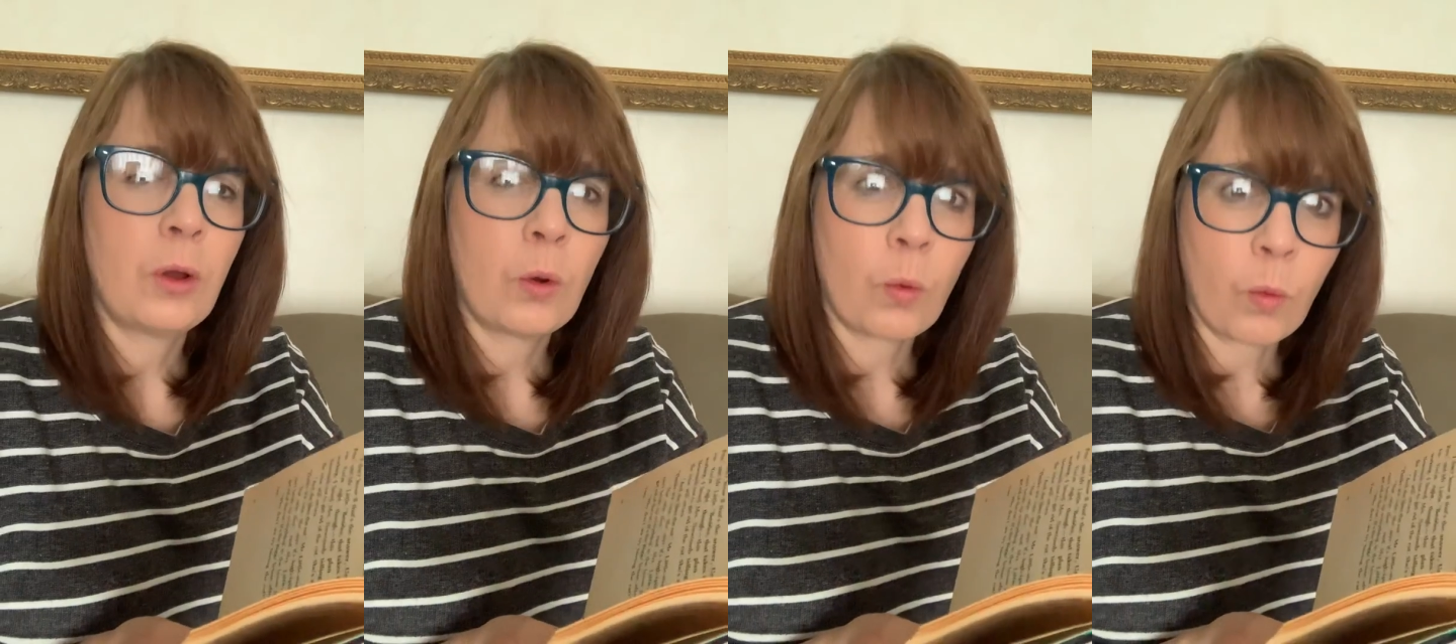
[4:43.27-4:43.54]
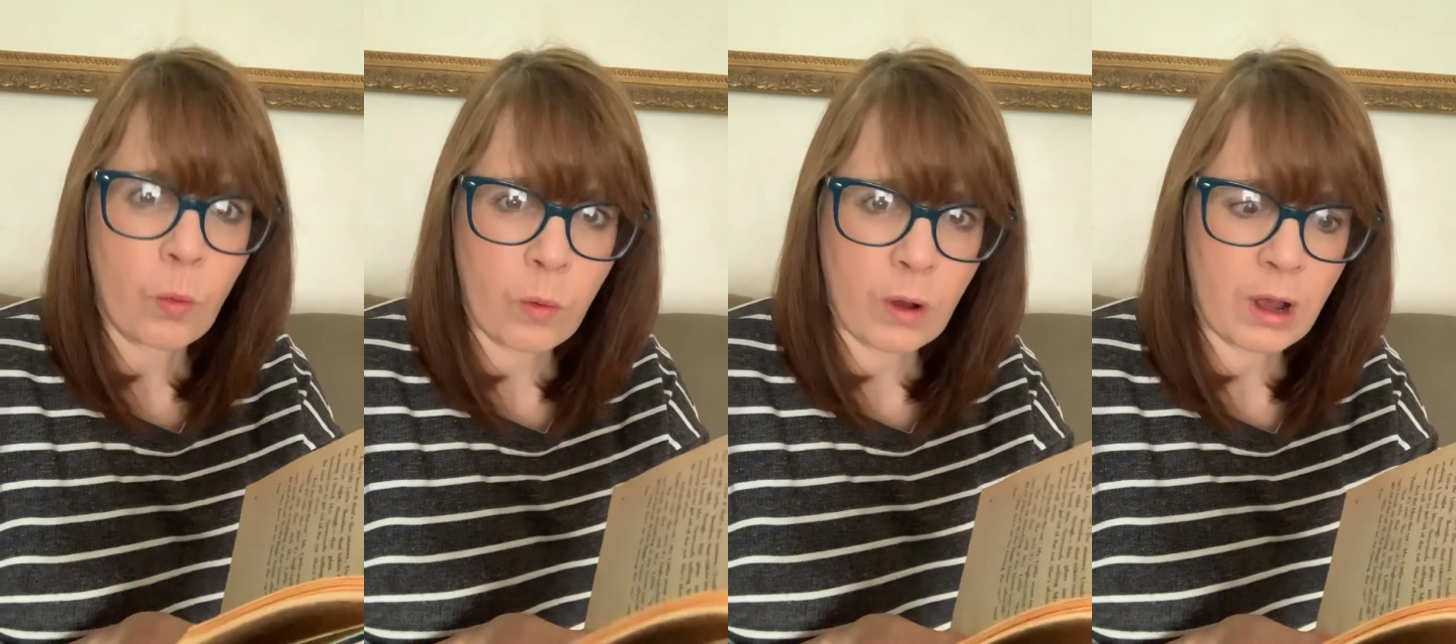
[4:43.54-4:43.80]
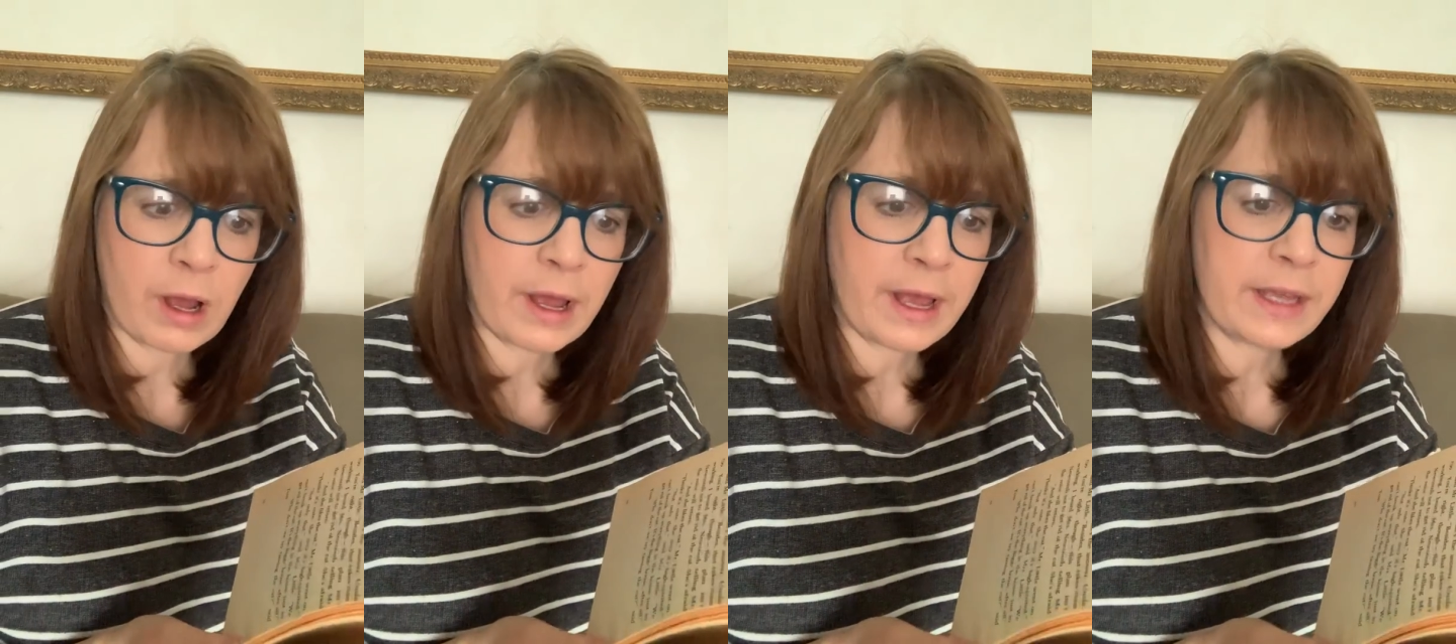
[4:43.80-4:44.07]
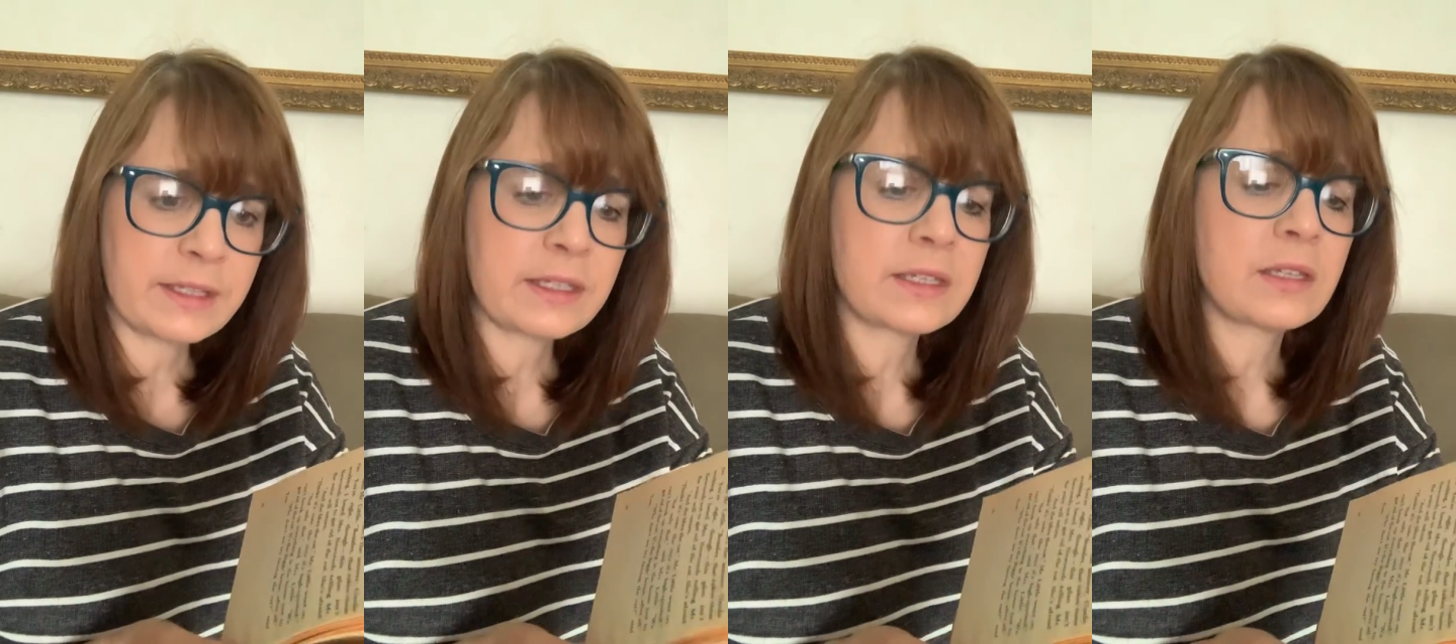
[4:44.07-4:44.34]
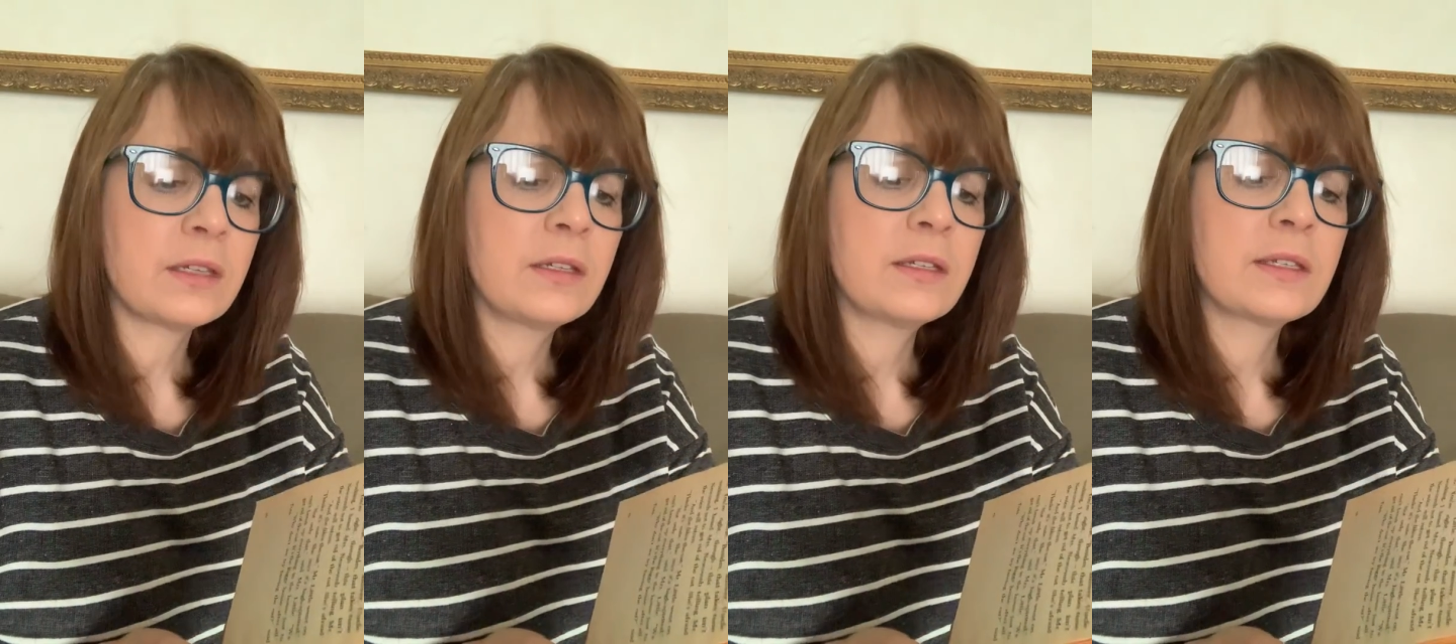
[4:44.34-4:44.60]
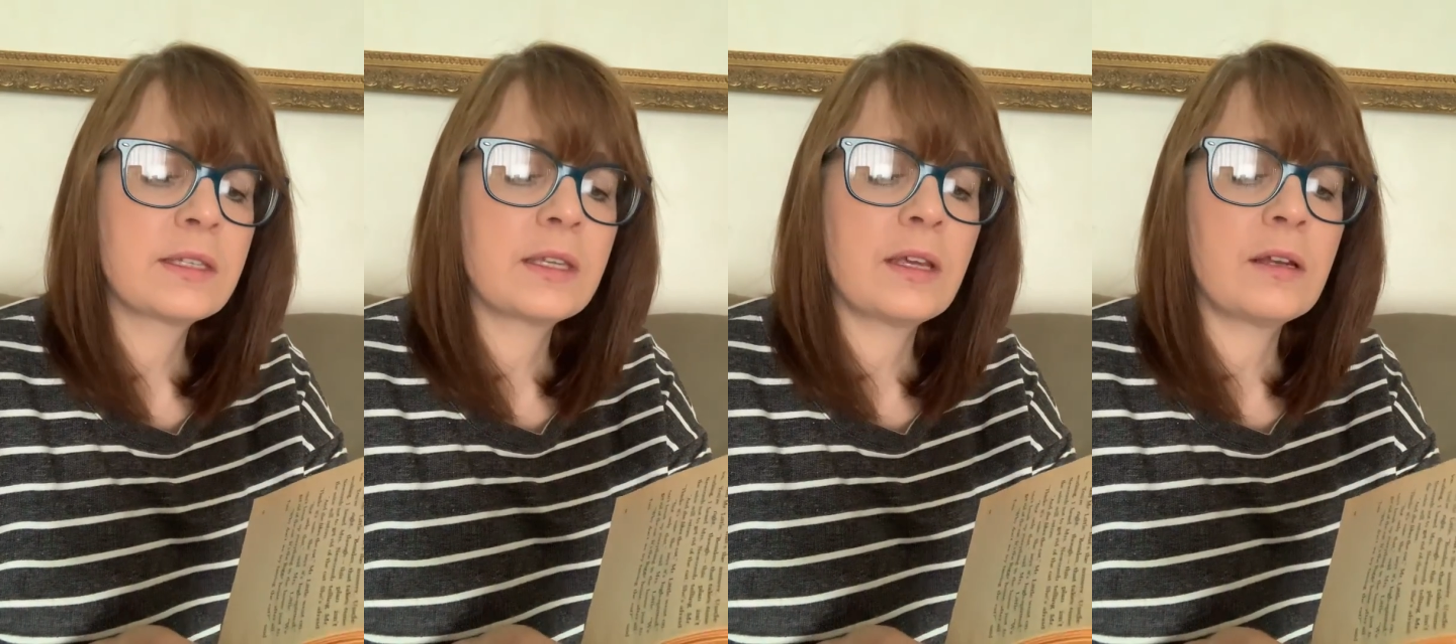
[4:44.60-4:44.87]
"What?"
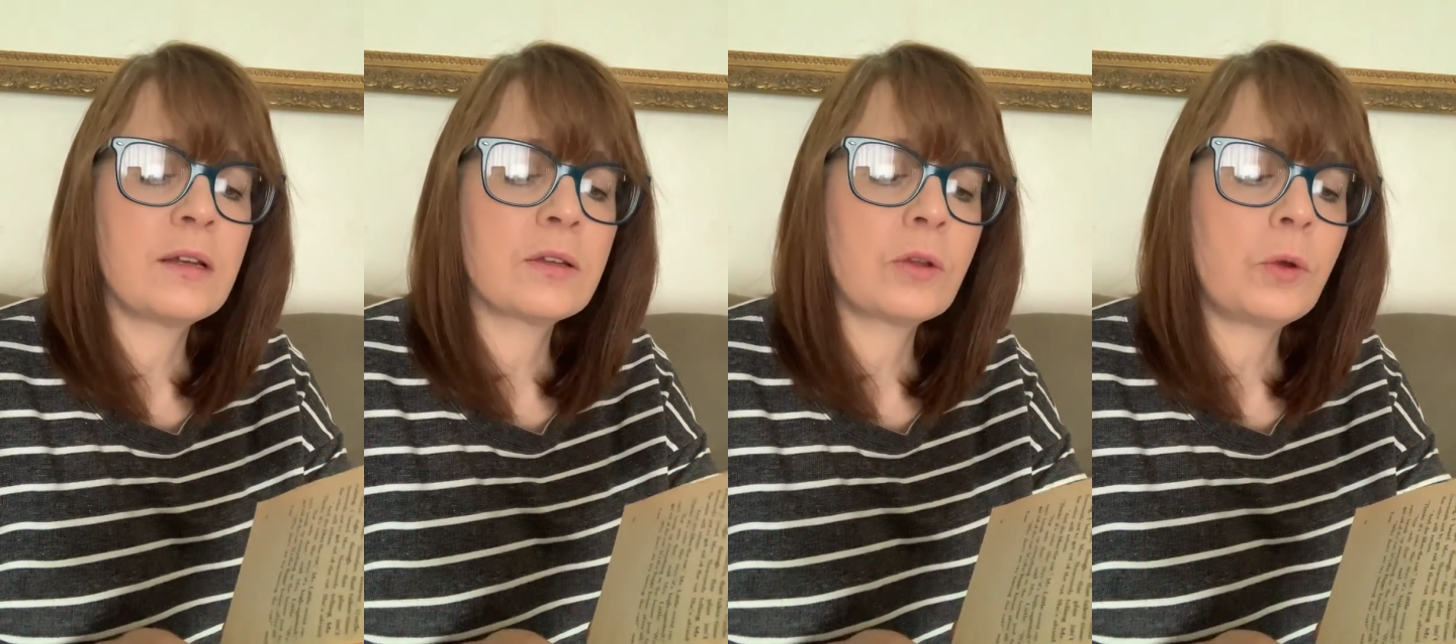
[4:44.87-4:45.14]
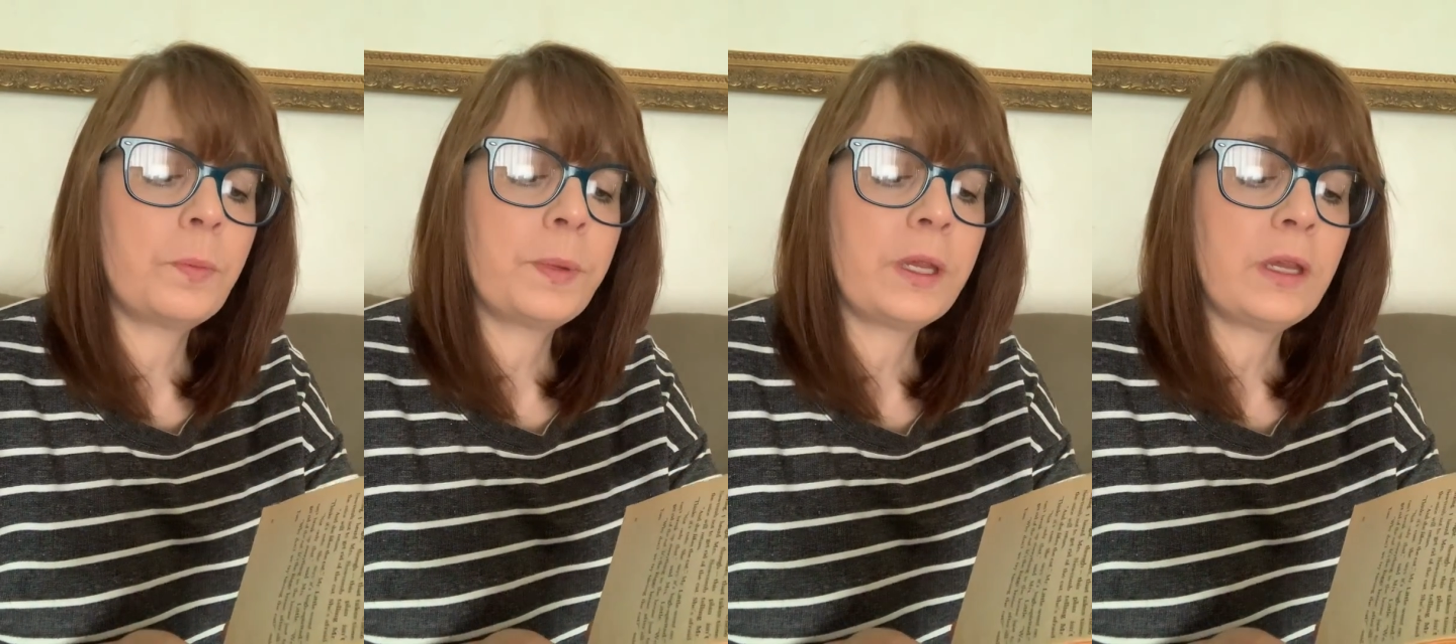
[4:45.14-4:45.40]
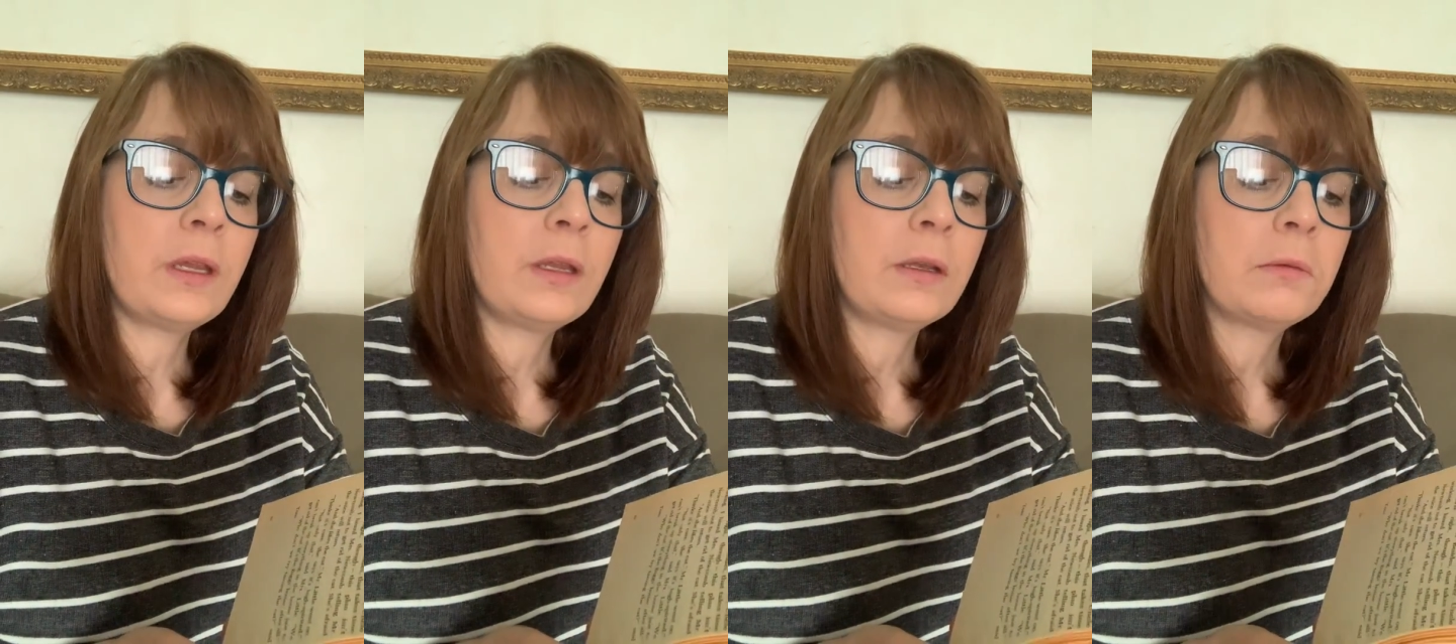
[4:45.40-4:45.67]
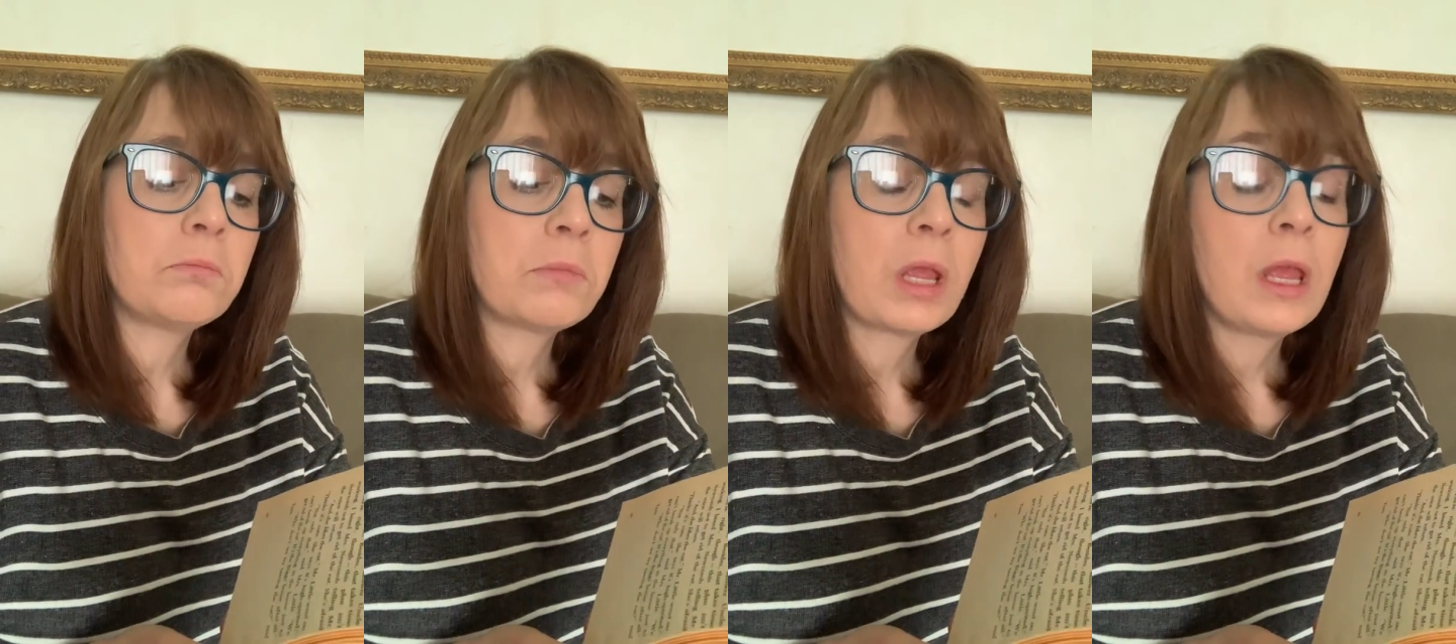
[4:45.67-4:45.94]
said Uncle Pete.